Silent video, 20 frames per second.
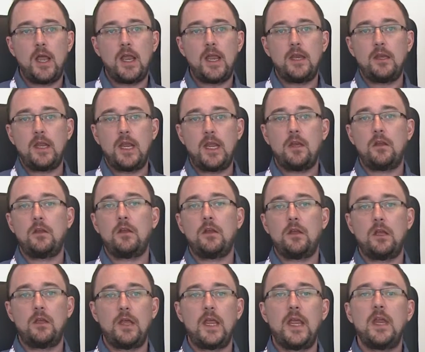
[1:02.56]

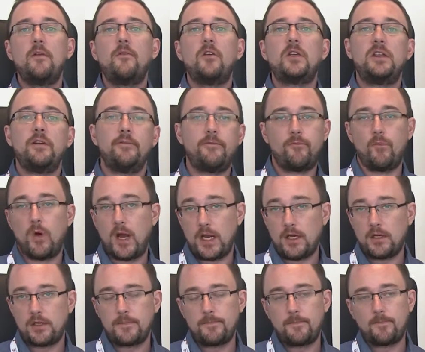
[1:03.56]
in innovative
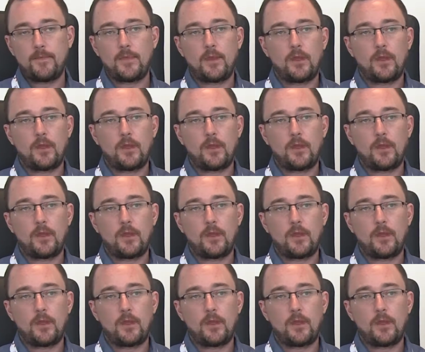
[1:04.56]
ways.